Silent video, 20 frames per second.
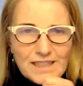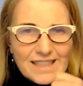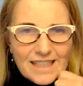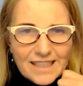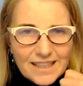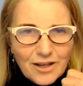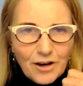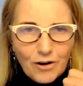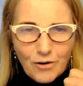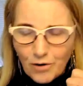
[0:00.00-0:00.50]

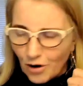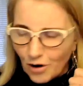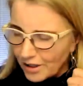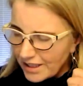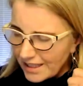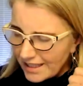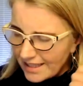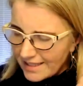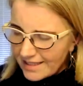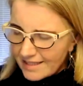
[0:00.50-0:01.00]
did go on?
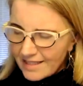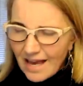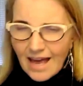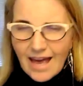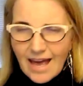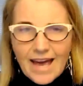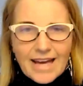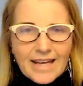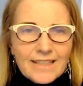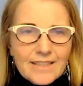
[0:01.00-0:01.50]

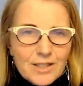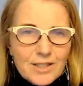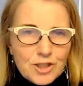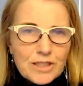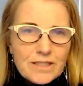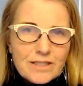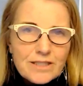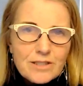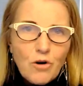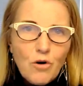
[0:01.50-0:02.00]
It's
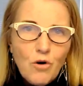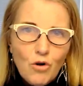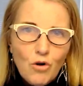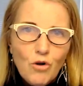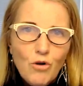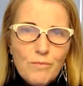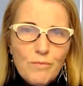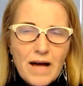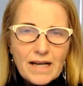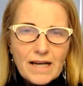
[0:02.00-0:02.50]
just a
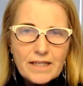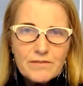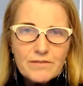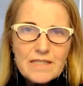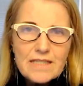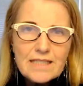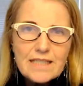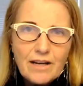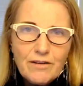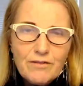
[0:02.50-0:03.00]
hallmark of
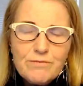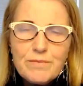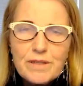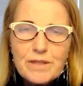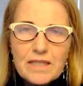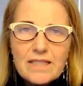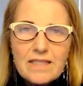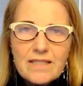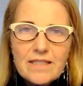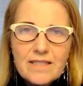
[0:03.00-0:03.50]
this
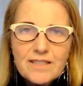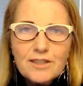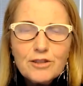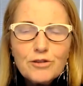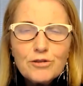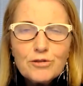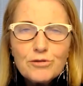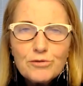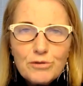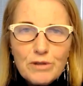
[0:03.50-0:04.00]
government, this
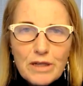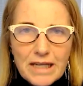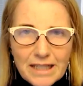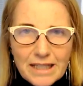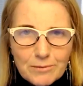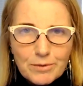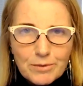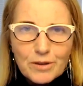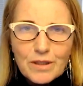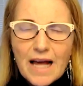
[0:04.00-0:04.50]

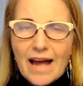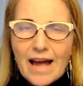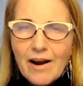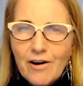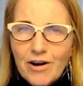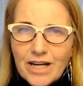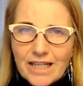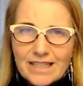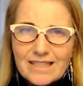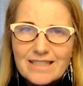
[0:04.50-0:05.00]
incredible
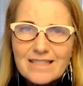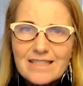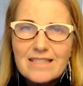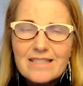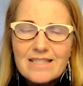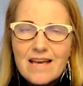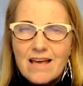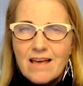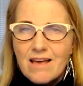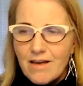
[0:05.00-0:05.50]
arrogance,
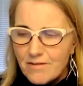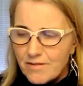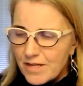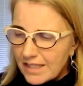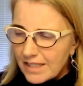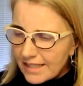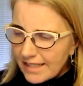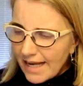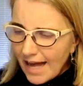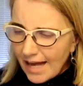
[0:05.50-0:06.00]
the
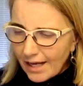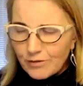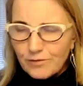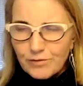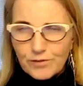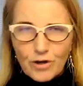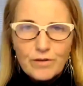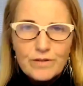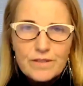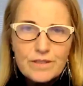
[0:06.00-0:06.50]
lack of
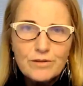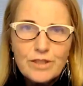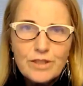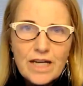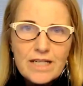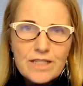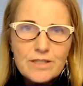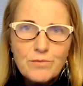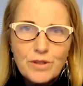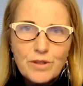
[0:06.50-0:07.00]

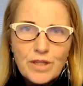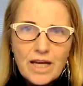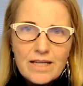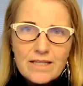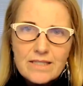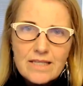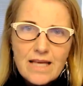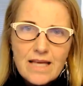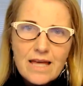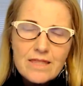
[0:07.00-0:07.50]
consultation with
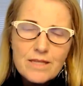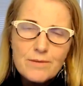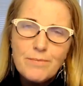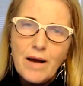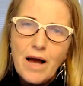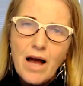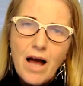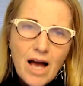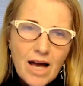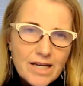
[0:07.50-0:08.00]
us and the
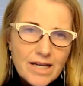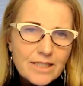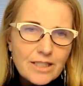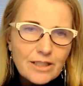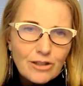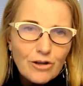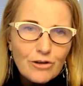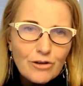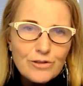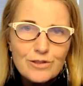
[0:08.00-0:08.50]
behind
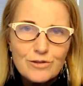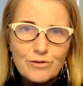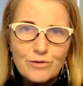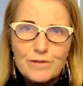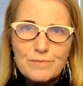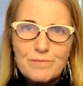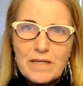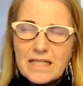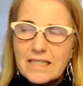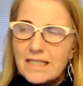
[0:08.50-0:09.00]
closed doors
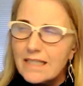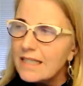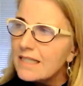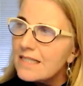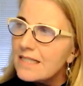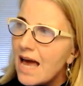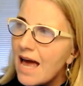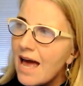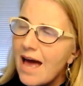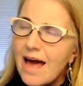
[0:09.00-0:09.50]
meetings,
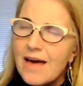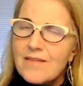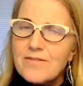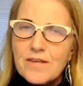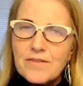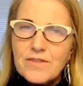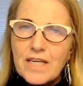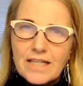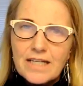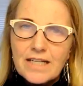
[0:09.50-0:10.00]
and
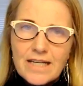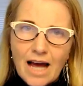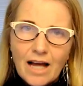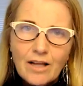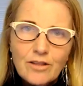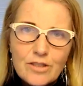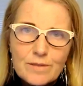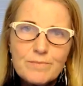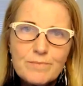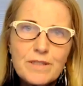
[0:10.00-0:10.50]
then the
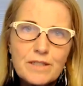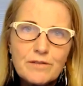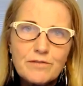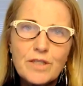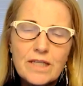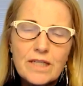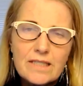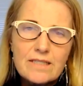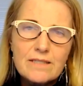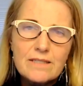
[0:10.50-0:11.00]
announcement of
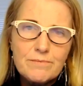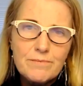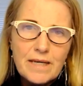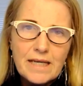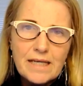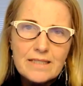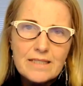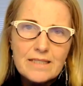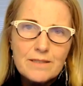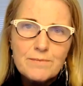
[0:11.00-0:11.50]
things that
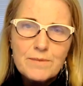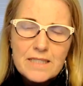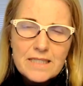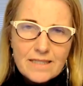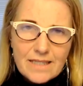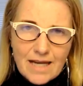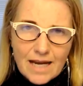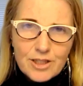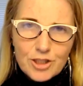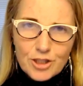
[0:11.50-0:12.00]
make a
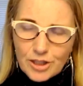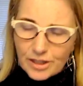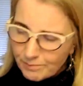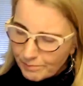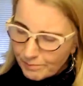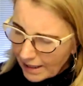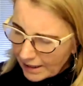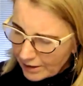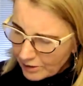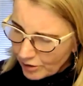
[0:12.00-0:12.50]
substantial
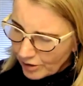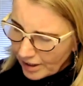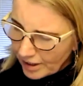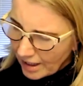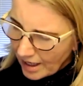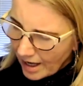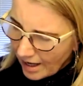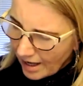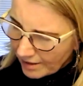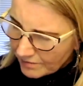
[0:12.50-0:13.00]
impact on our
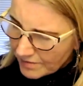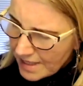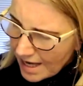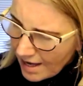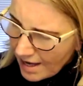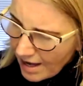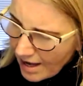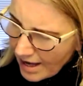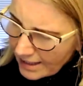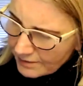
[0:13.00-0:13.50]
lives.
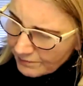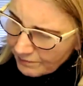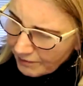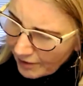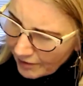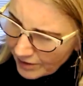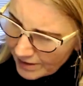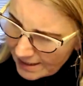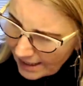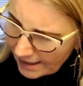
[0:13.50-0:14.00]
As
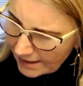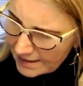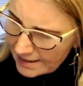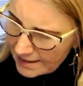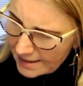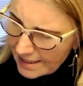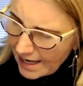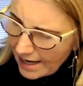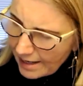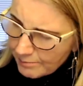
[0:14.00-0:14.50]
far as I can
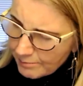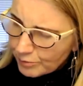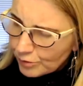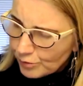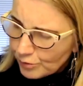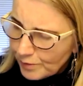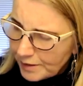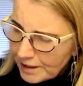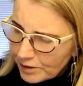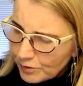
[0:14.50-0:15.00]
see, April
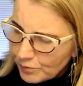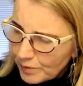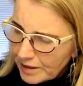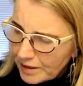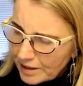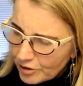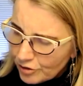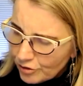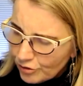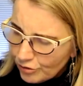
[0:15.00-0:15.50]

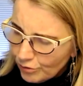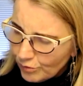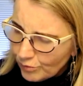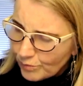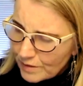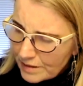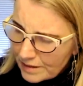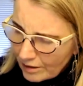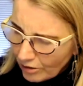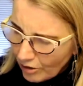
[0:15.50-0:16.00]
2022, it
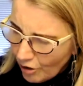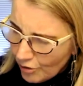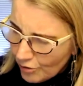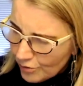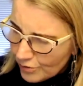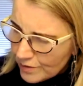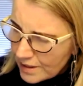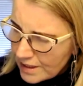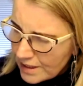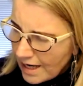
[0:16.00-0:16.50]
was
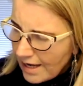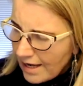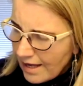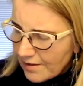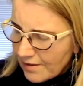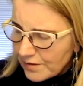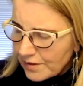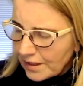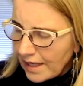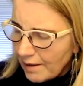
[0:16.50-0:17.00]
closed.
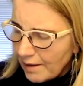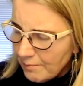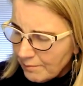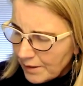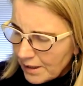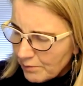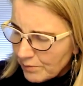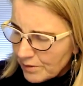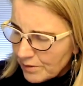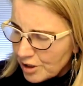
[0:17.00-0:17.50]
The
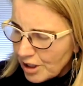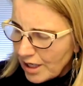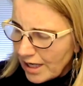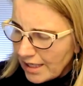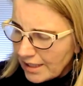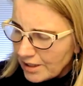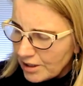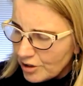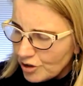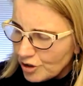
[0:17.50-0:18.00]
company was
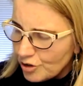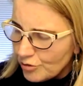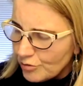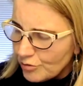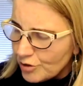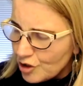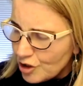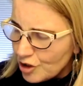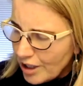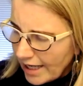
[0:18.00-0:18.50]
changed to
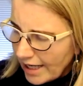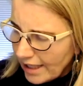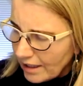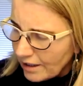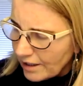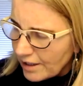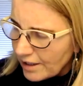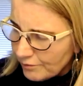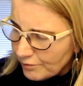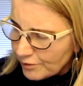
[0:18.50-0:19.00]
Channel
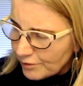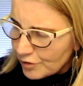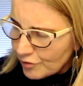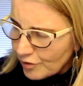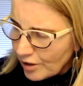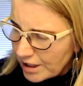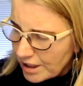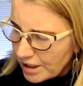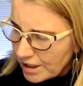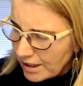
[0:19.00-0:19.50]

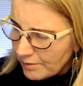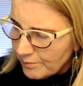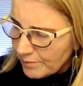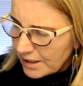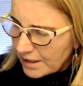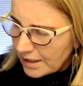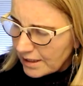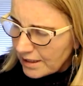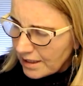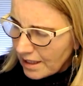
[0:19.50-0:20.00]
Infrastructure
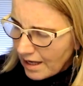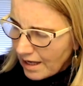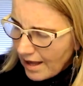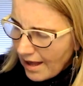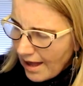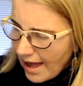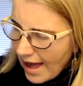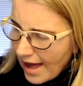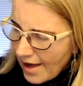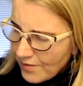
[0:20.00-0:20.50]
Limited,
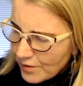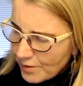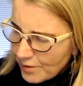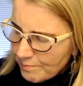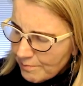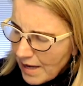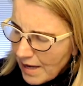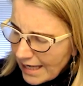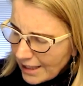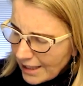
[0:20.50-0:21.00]
and the
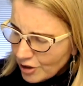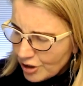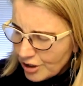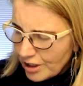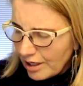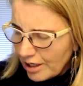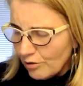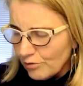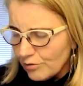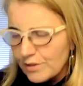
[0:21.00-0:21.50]
main
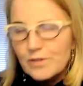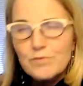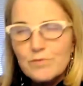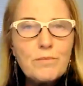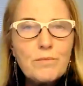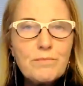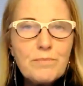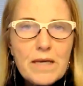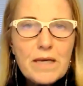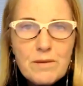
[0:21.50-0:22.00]
shareholders were
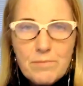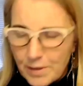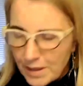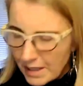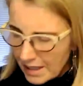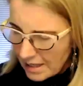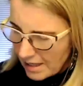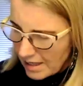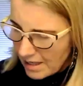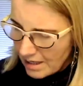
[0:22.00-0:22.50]

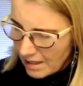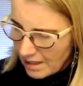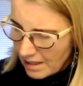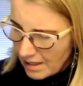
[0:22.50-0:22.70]
BP,